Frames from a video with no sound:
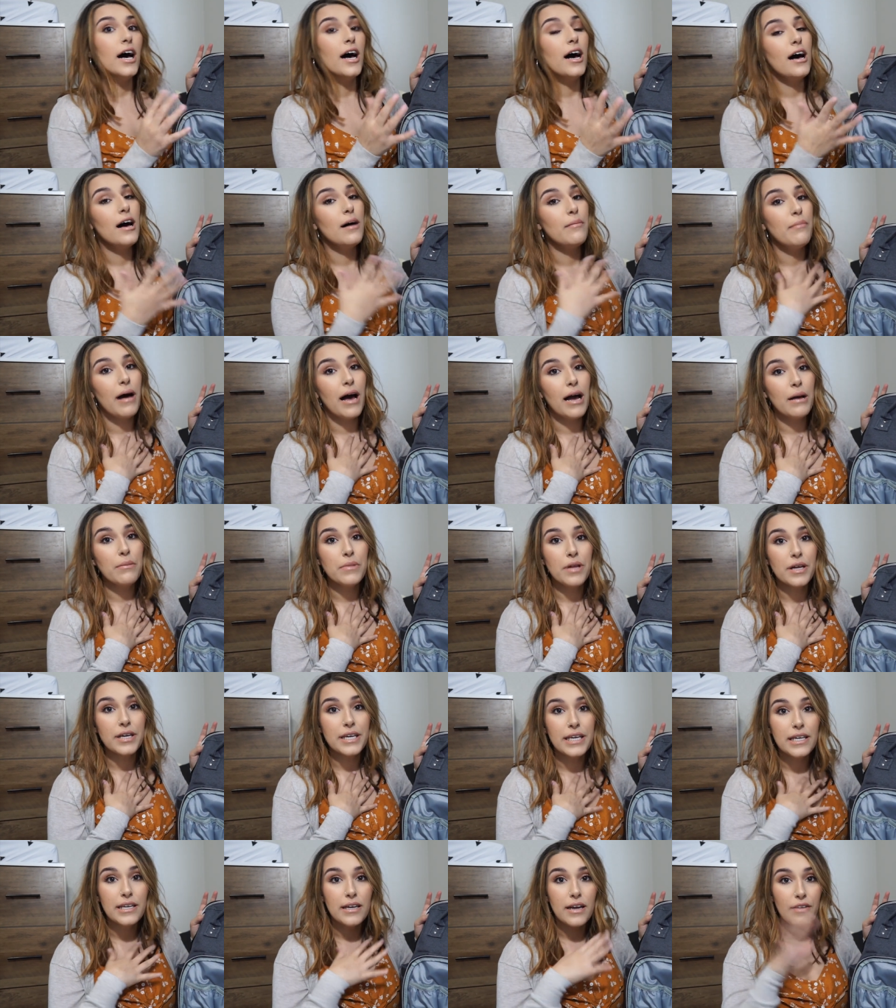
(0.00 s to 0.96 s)
Um, I'm
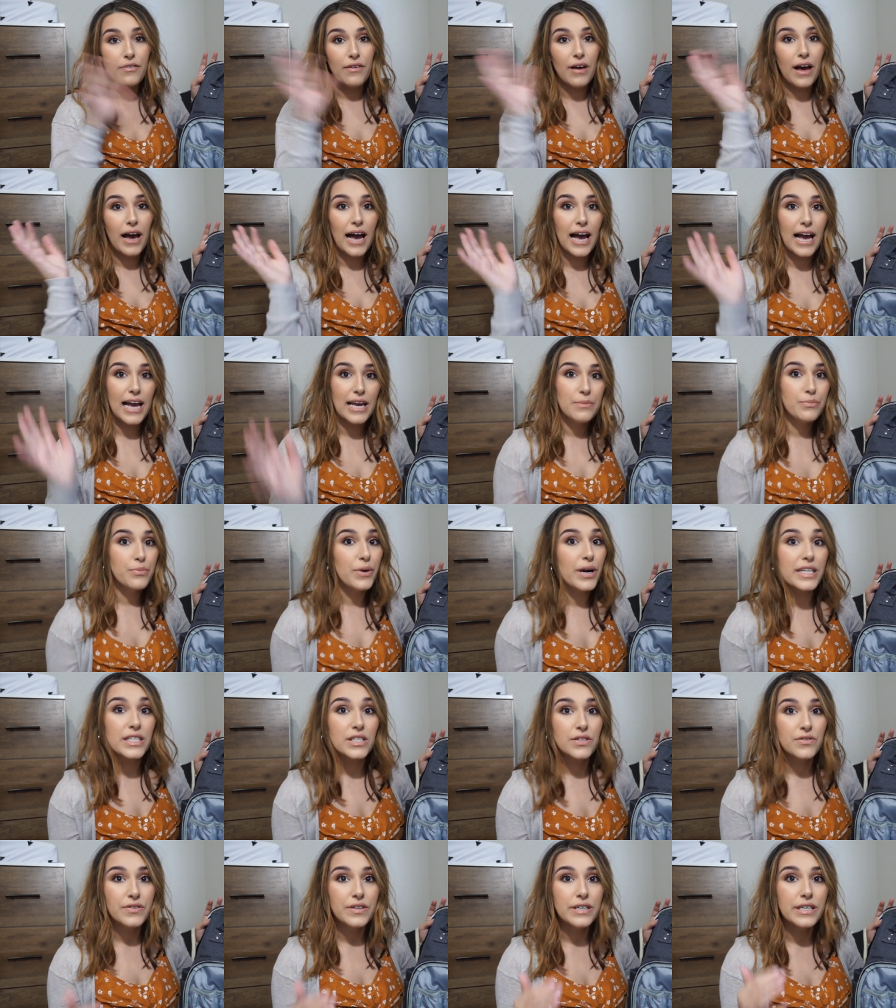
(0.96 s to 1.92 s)
lucky enough, I
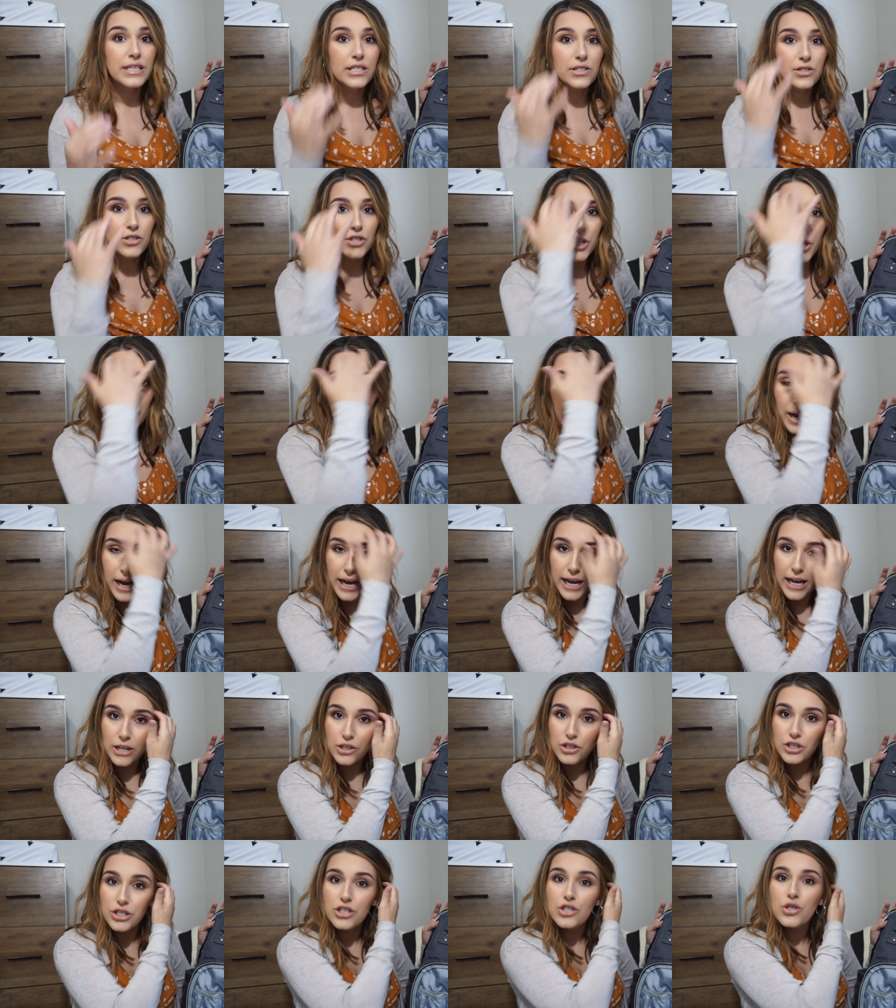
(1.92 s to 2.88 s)
breastfeed, so I
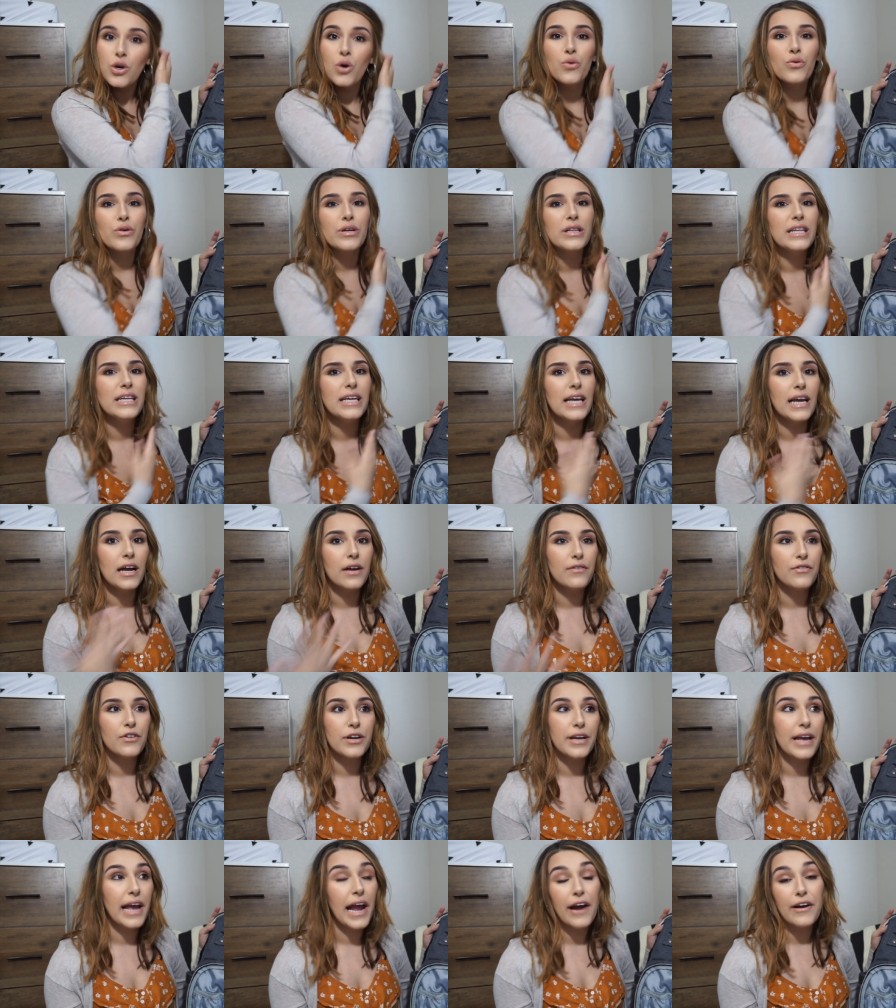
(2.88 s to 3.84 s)
actually don't really
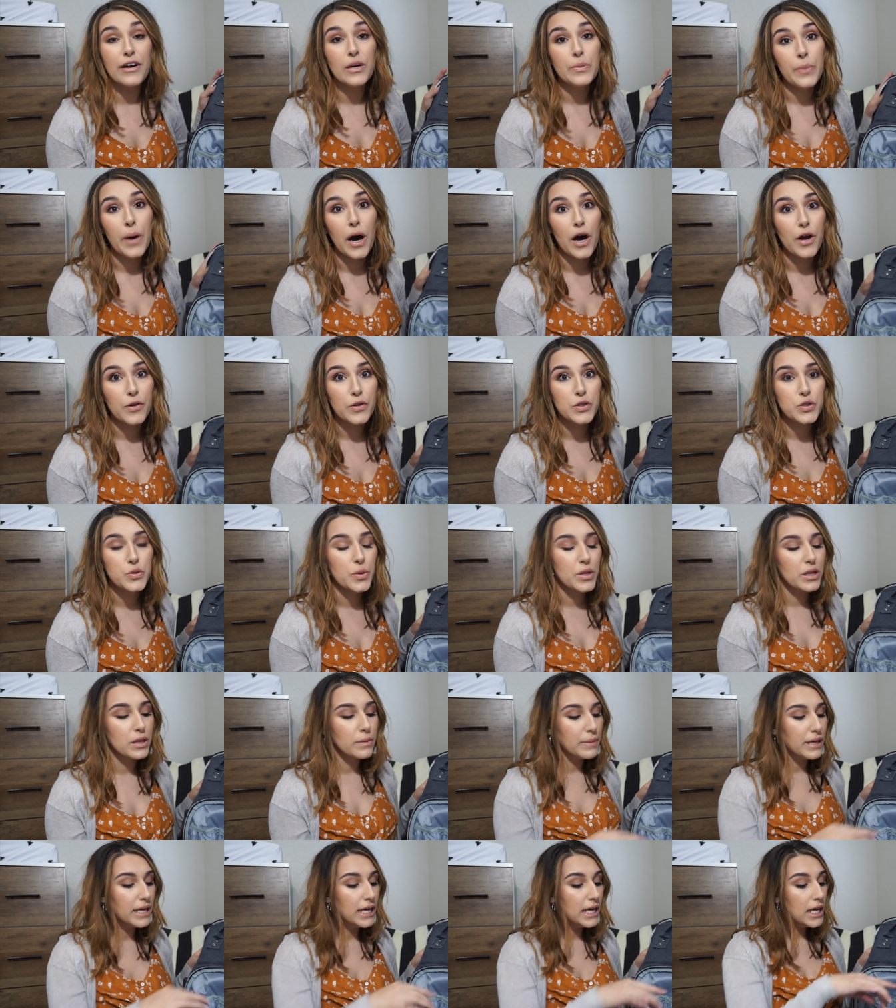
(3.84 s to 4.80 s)
ever carry bottles
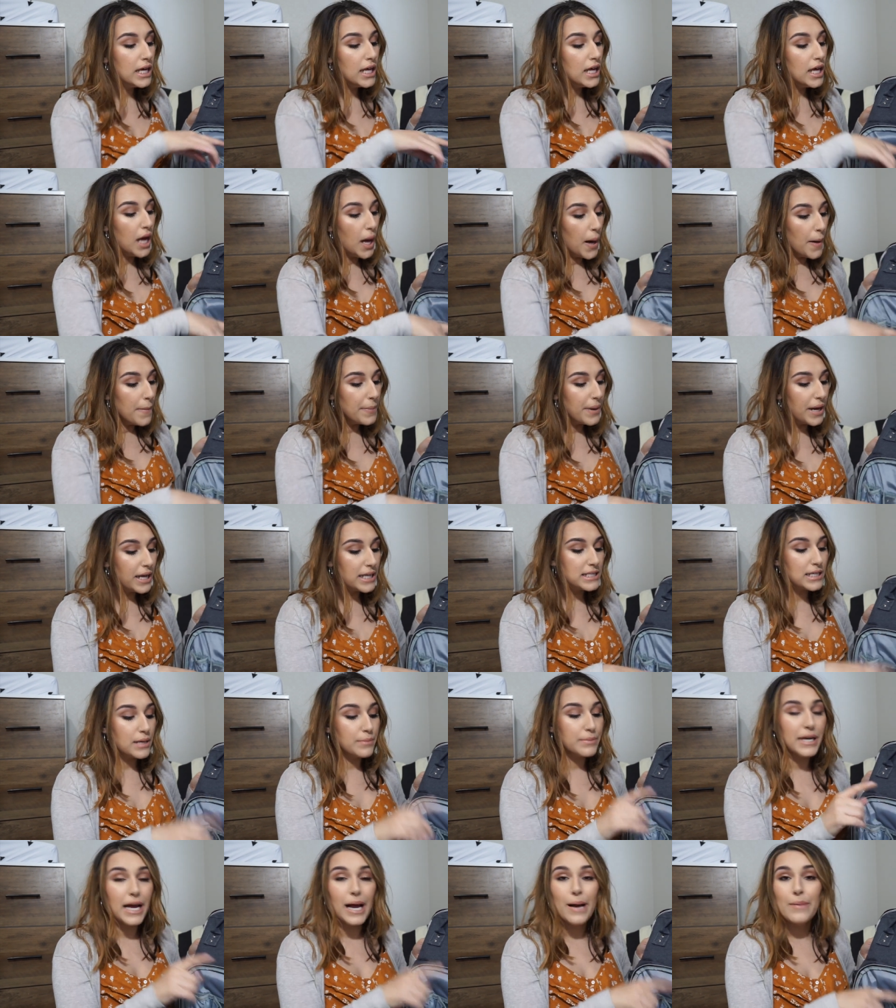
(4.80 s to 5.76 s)
with me. But
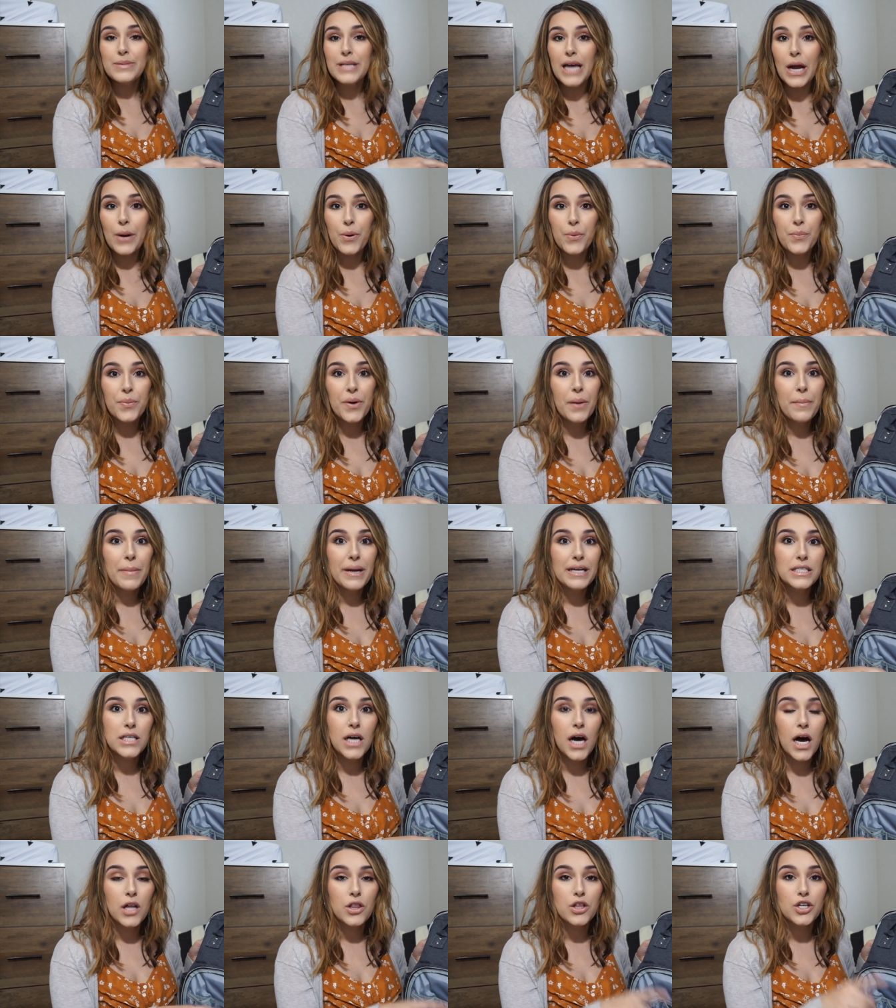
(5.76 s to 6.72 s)
sometimes I will put my
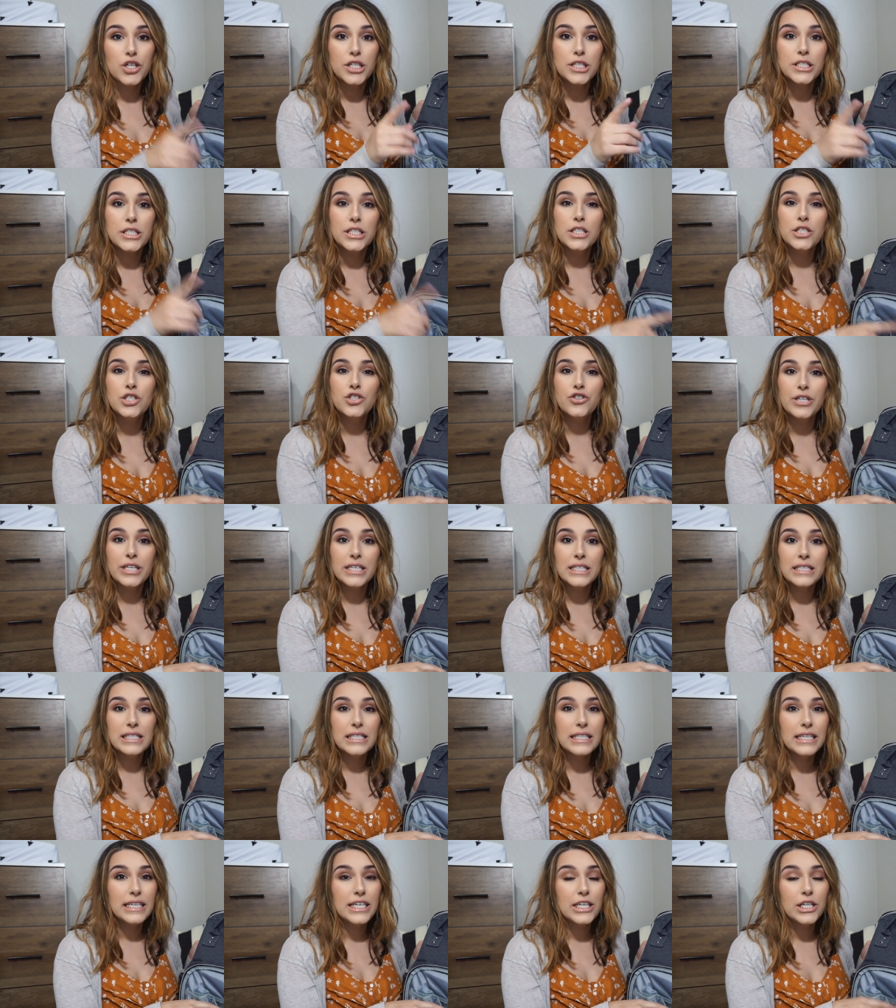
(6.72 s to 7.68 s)
toddler's
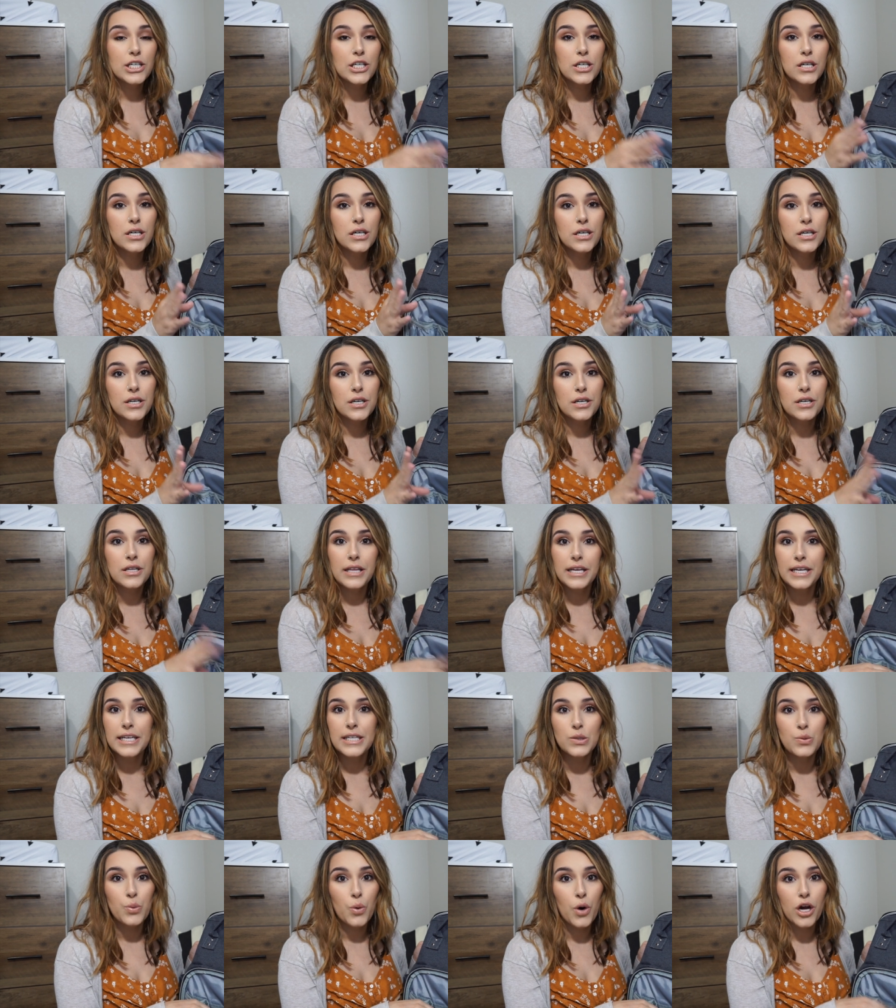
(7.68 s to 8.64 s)
drinks in here, like
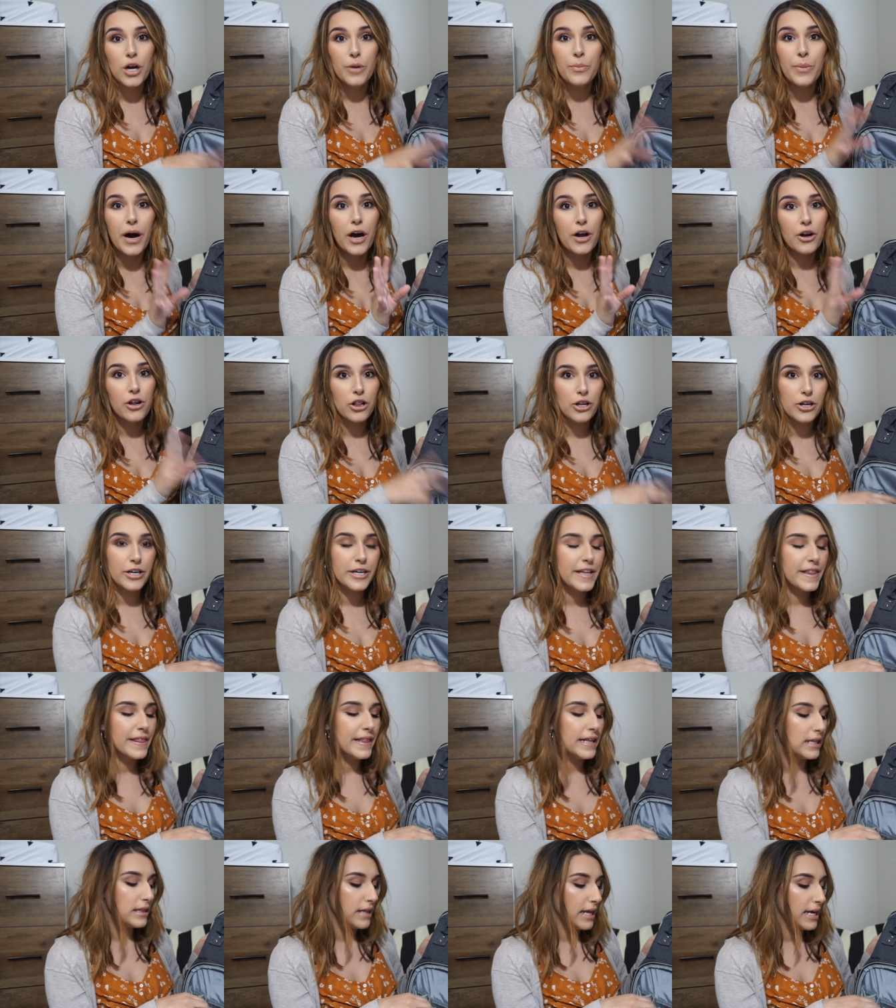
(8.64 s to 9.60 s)
his water bottle or
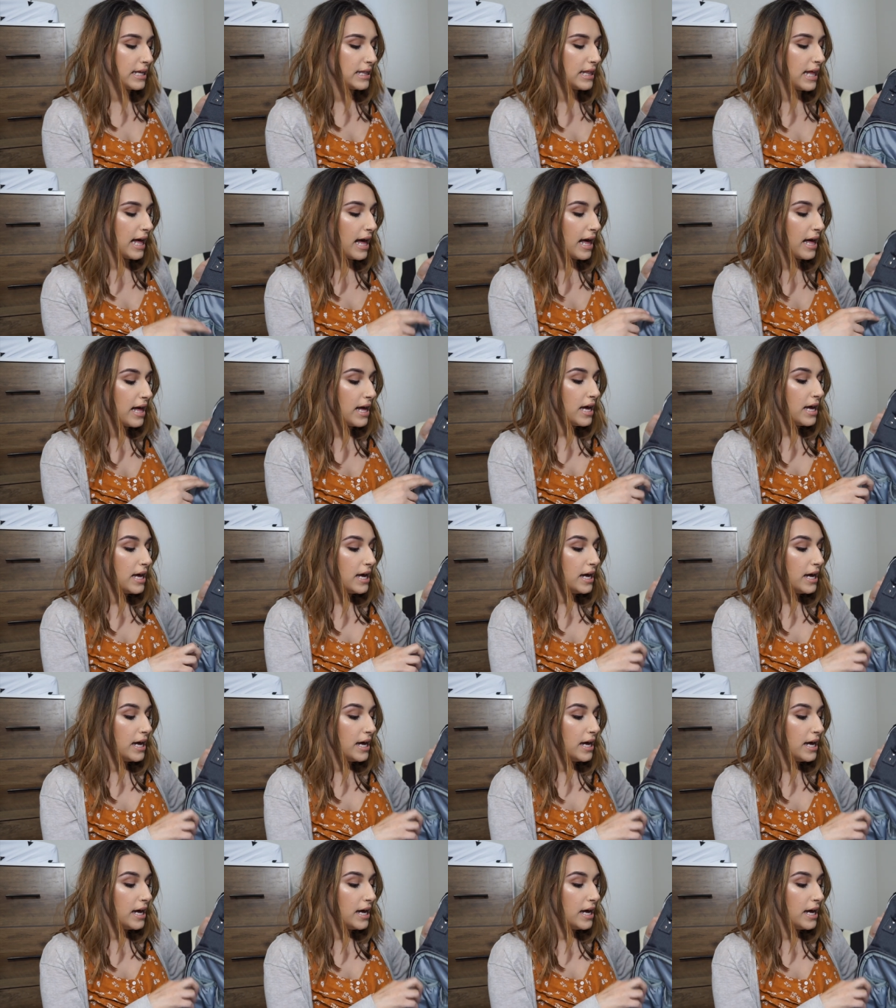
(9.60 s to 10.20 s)
anything like that.